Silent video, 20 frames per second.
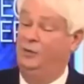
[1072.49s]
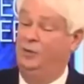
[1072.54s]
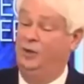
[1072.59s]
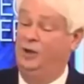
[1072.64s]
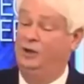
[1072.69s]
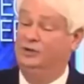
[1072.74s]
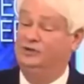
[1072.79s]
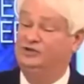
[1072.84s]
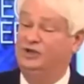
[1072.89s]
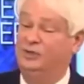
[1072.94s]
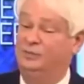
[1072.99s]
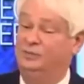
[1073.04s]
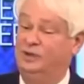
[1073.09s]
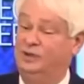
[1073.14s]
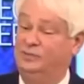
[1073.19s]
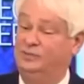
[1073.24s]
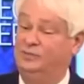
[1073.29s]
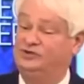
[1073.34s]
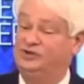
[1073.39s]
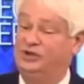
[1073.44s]
I know
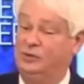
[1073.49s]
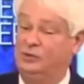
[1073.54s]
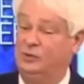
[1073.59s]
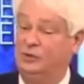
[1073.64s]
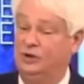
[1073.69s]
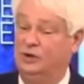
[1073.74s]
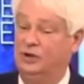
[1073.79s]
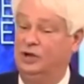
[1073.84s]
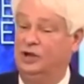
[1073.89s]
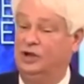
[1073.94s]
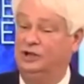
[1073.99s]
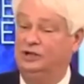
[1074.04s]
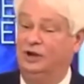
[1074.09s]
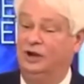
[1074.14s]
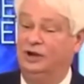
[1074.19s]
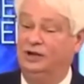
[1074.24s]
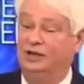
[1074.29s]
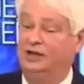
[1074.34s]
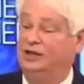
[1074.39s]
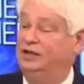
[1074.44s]
some people say,
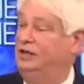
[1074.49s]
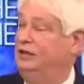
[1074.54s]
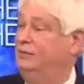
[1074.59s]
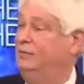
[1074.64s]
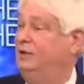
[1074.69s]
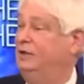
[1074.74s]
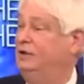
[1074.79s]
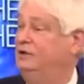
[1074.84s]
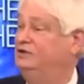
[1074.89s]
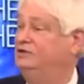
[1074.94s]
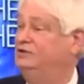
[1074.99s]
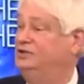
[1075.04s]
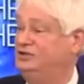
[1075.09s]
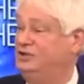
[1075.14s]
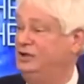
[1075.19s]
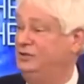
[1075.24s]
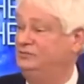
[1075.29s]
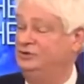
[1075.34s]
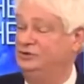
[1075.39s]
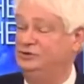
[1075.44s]
I get
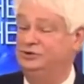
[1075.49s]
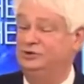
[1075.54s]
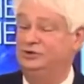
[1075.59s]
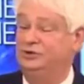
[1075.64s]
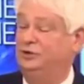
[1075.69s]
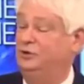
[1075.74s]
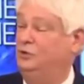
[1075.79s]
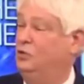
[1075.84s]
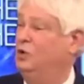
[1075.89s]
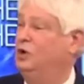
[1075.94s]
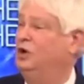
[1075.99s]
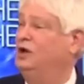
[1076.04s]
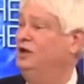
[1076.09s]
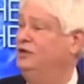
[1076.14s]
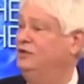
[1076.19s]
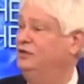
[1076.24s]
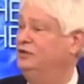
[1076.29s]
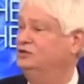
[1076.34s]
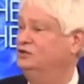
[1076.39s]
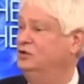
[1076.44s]
emails, as I'm sure you do,
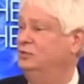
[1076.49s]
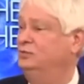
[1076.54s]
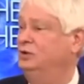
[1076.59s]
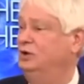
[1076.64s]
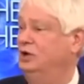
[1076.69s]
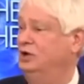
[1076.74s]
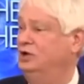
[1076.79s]
we're in the